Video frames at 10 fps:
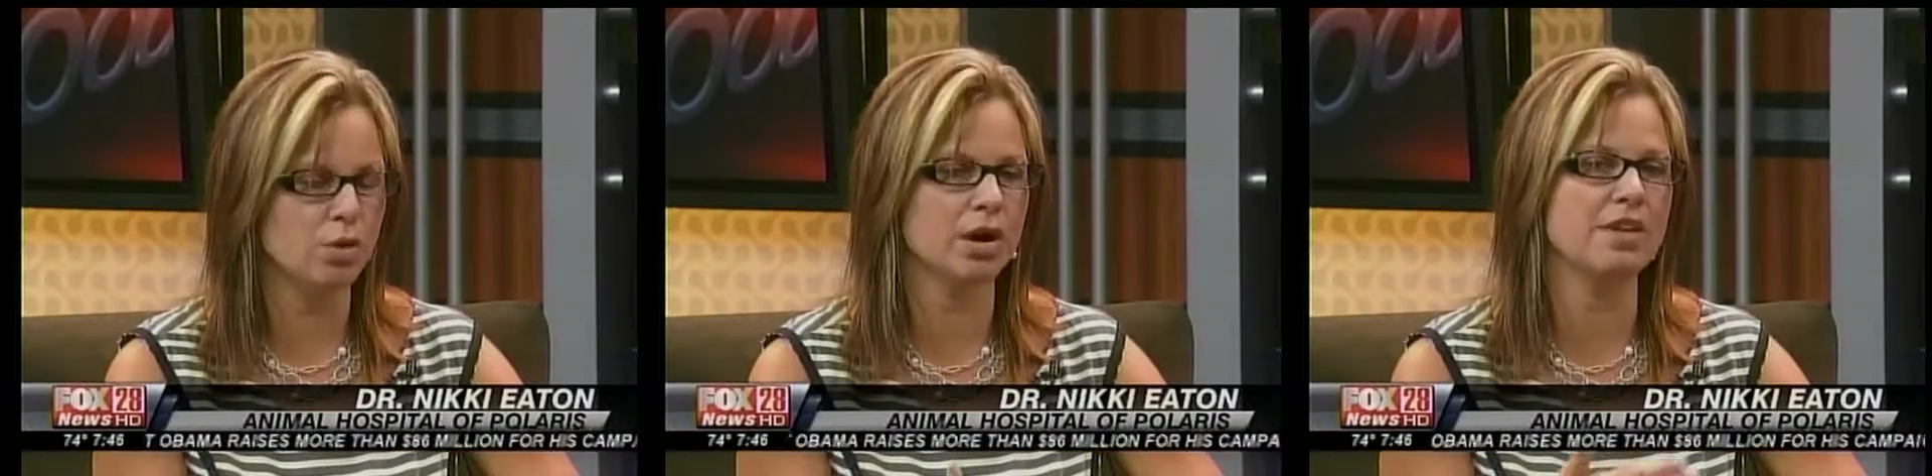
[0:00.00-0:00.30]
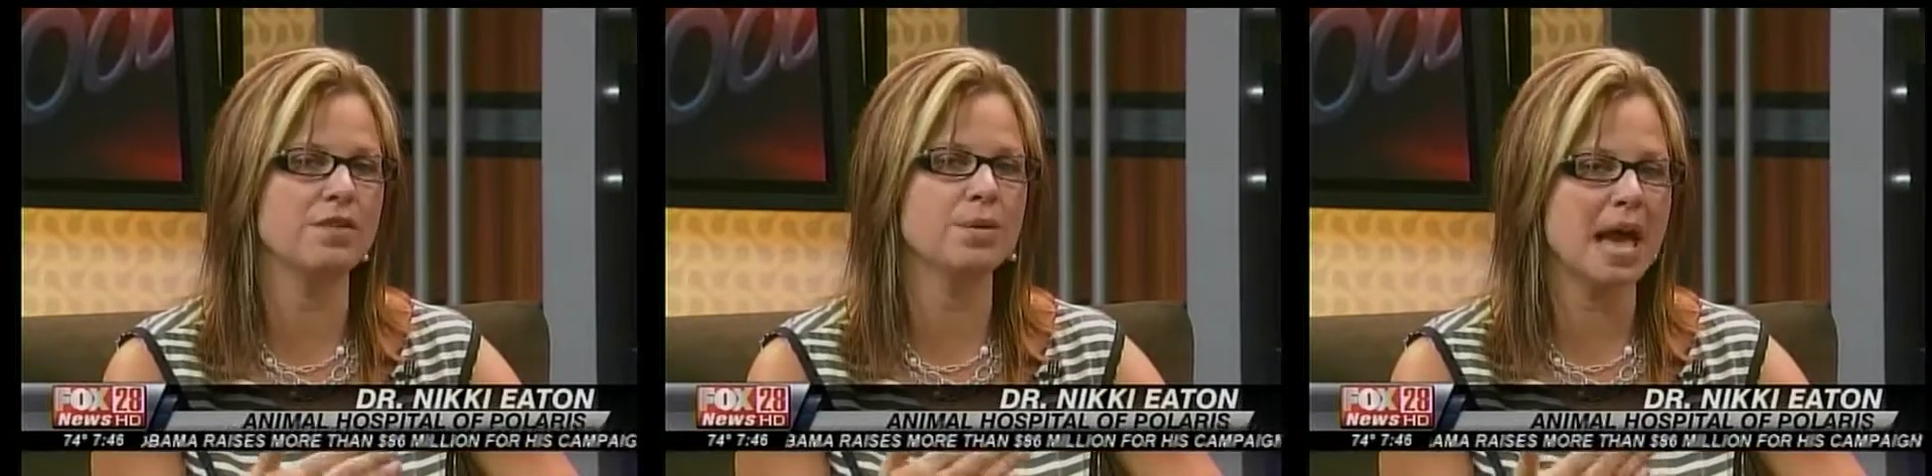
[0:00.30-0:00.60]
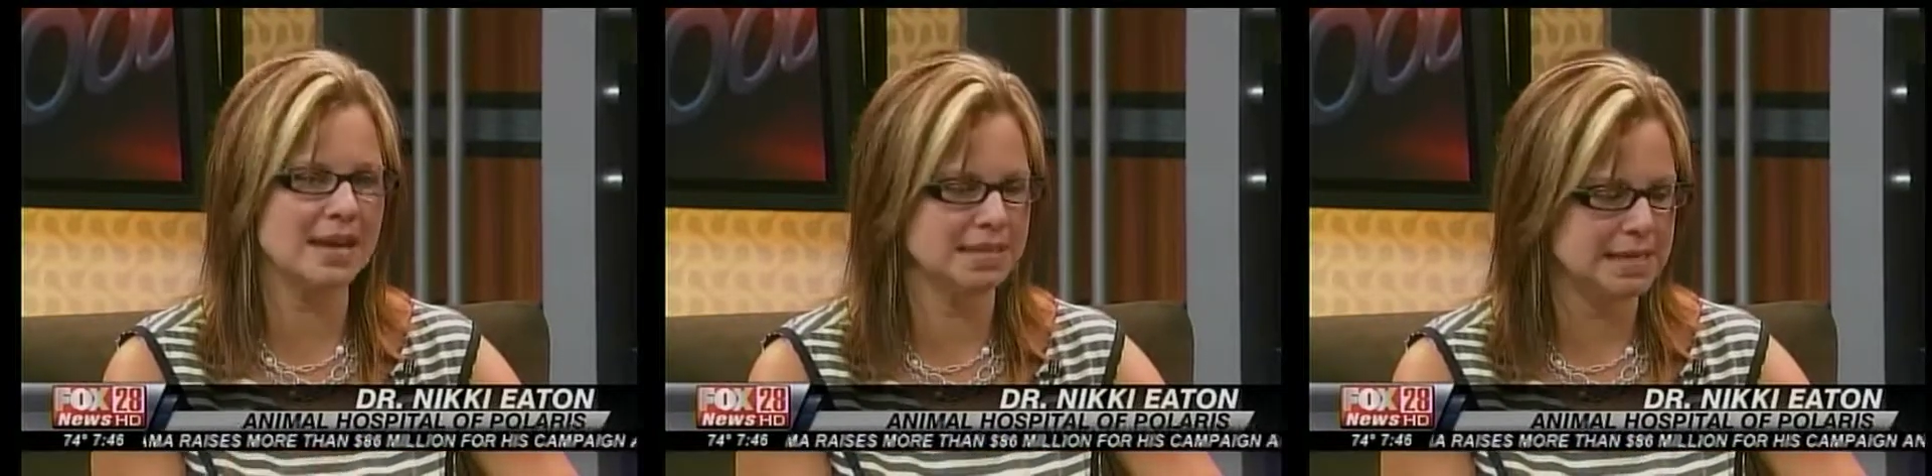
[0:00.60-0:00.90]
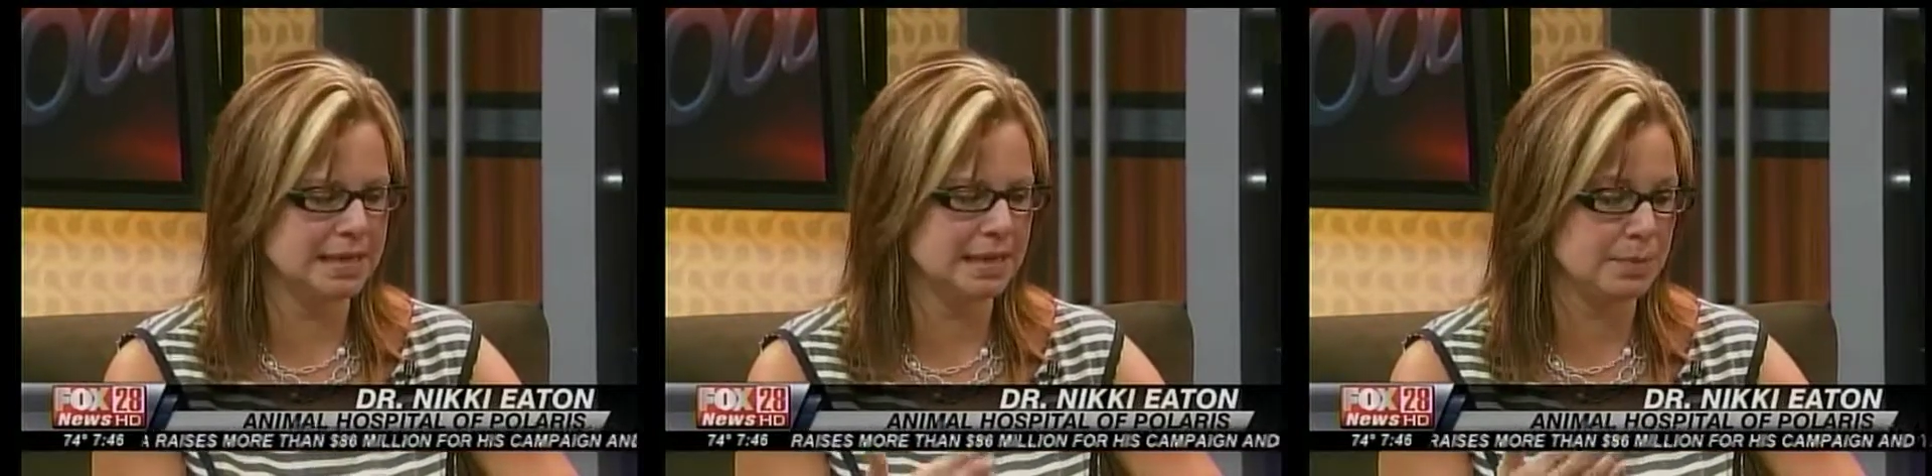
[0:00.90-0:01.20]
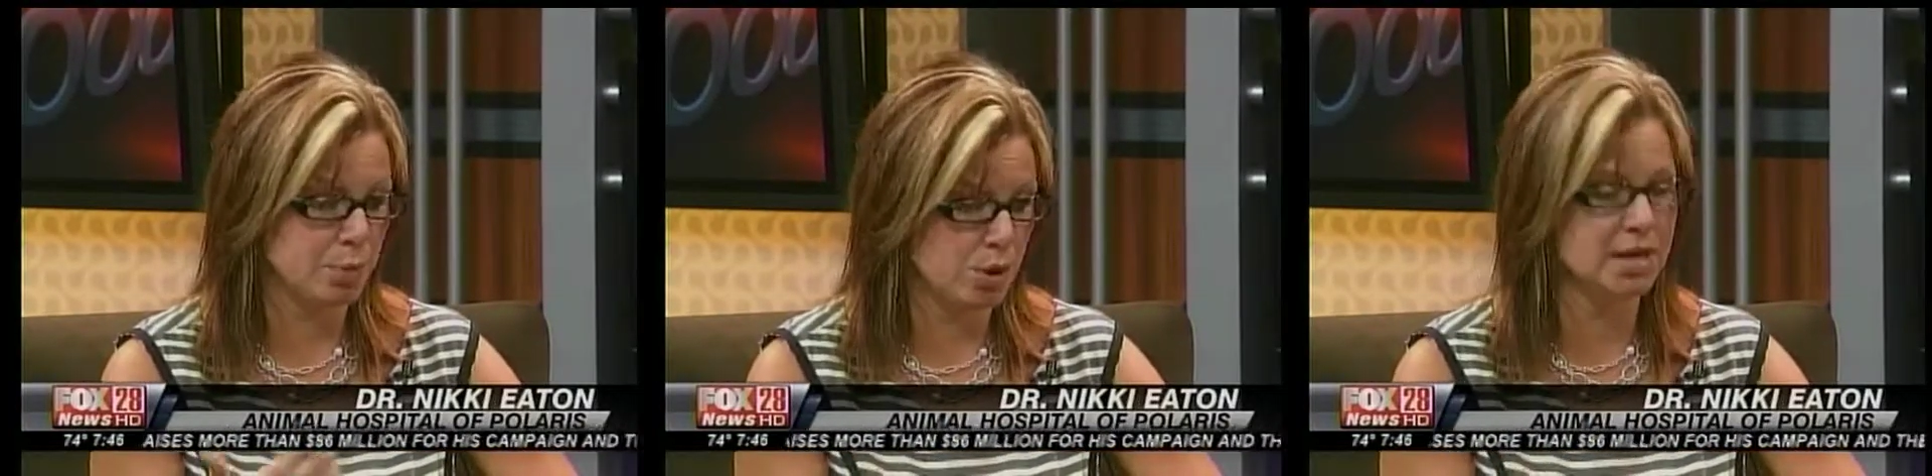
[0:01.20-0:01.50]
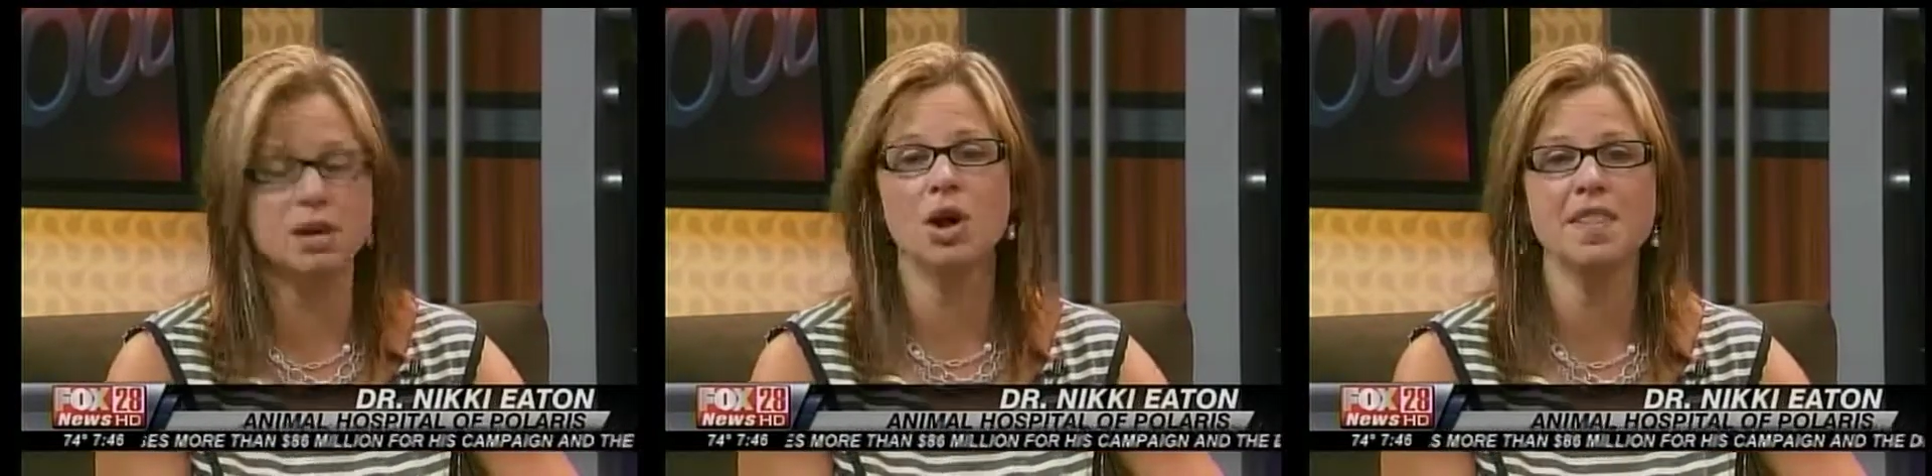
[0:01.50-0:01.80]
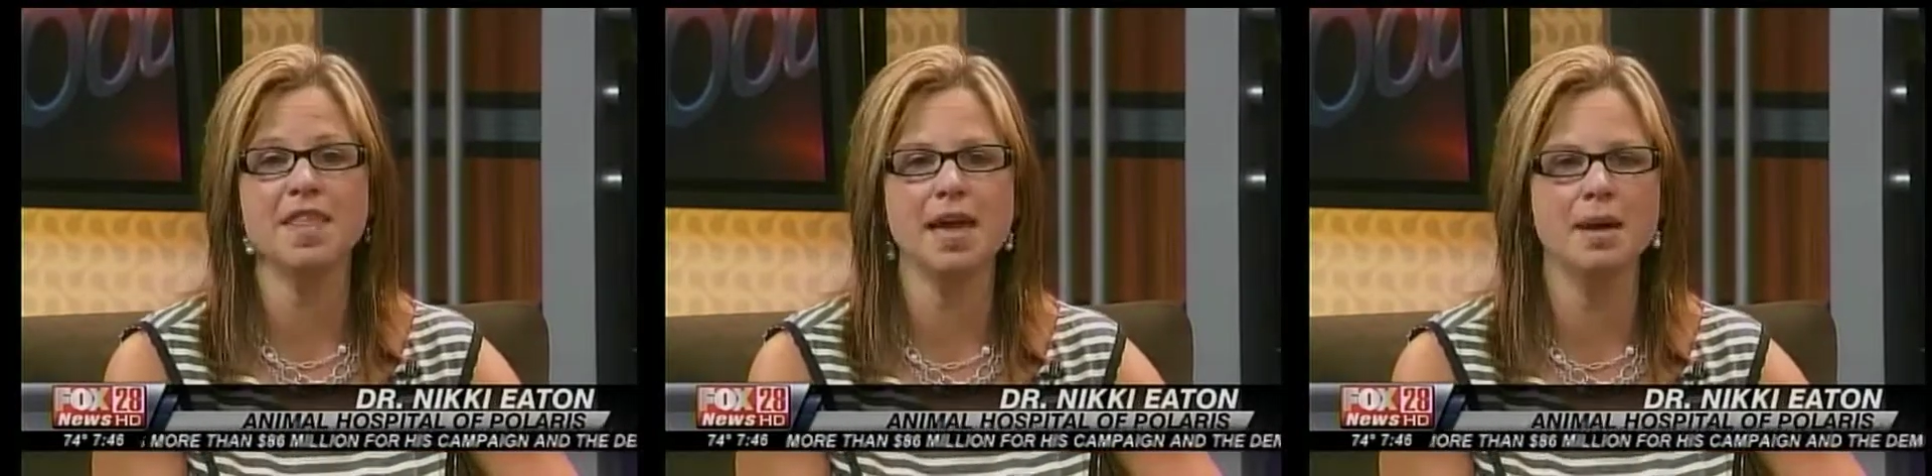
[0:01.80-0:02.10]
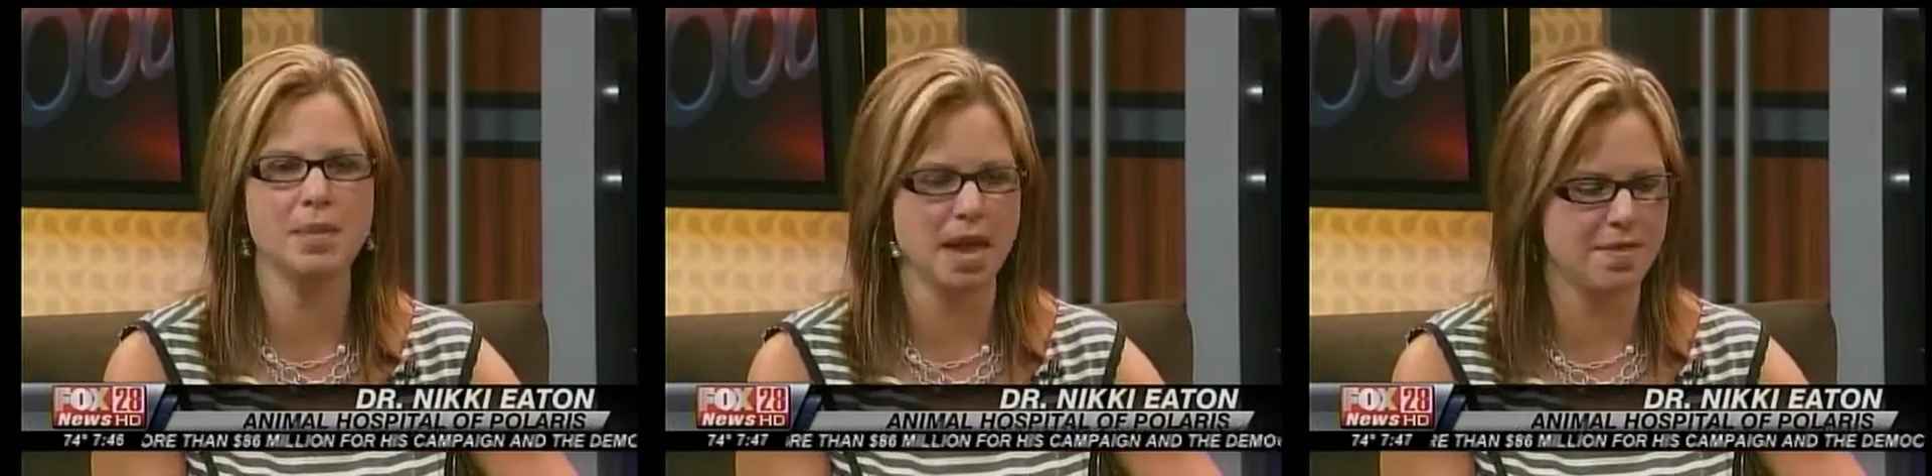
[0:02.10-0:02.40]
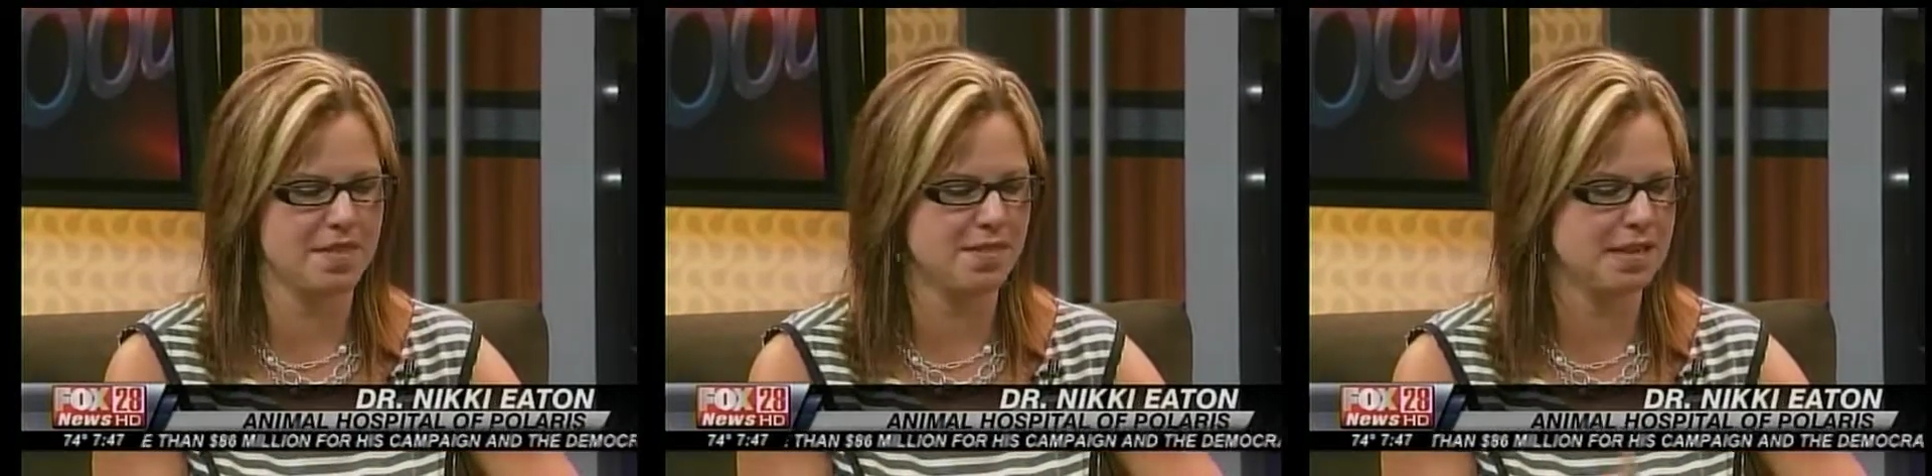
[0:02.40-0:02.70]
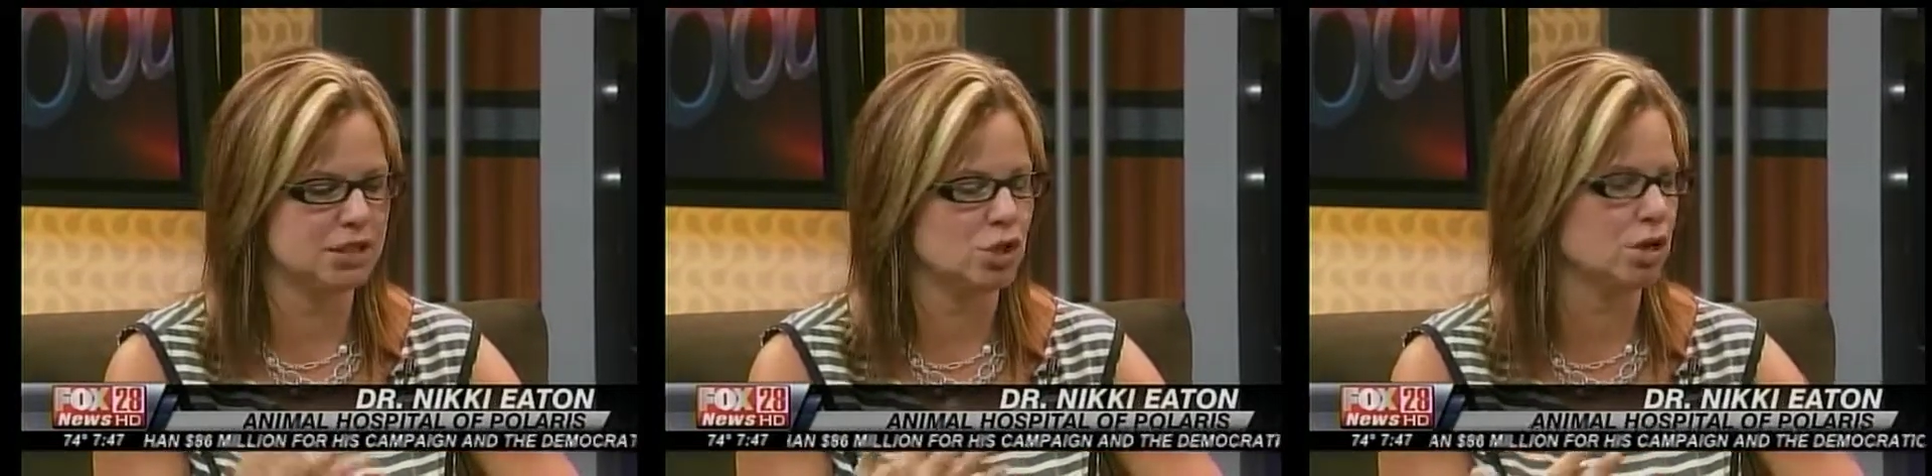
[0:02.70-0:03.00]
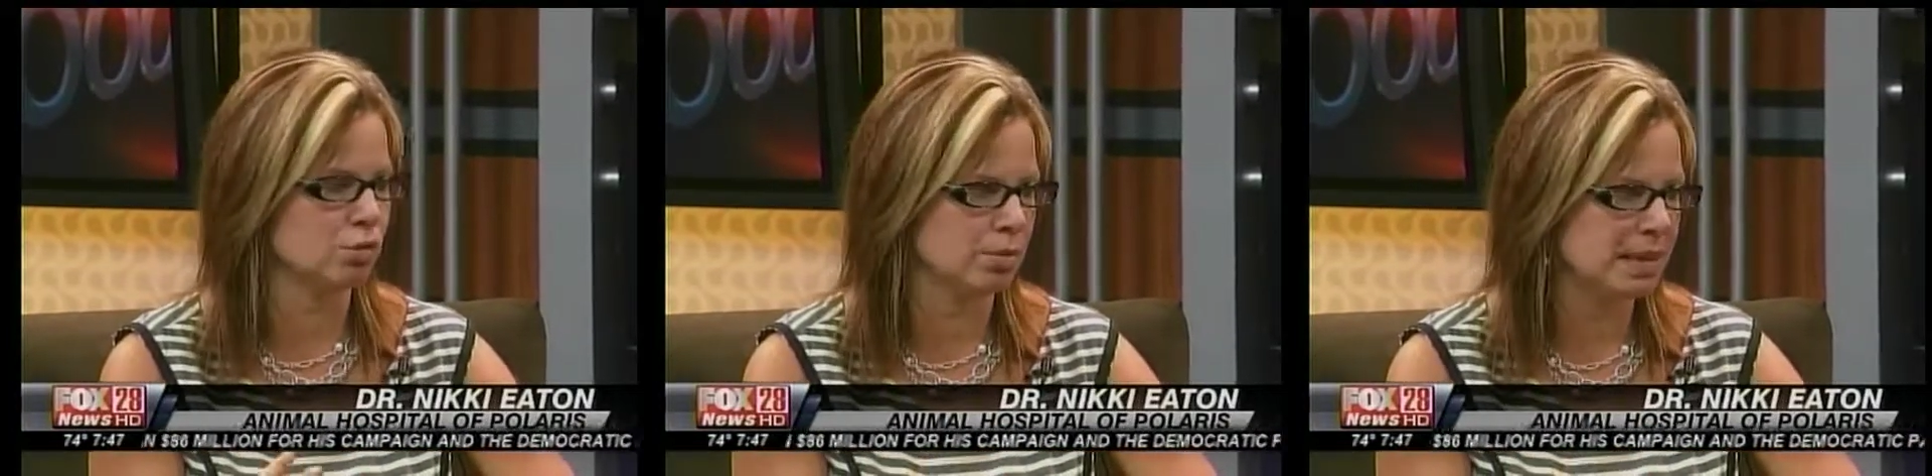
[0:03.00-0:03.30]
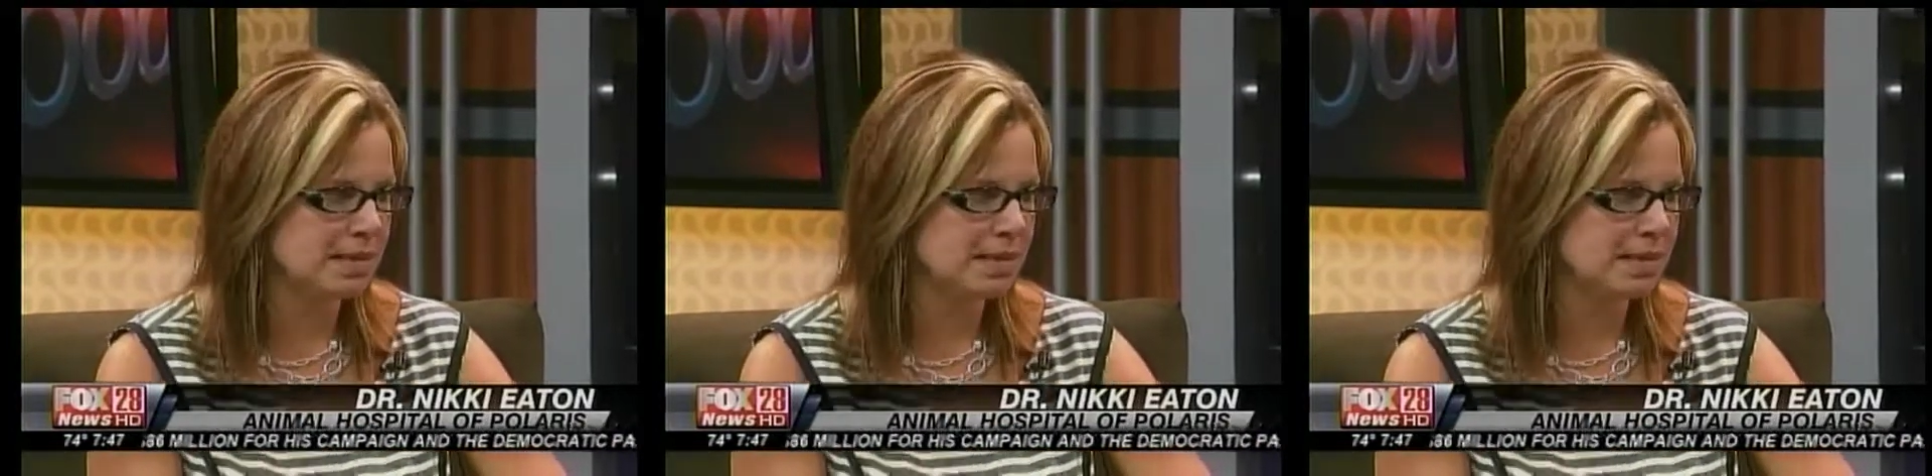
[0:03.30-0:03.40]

or if you accidentally put it on them and then they start grooming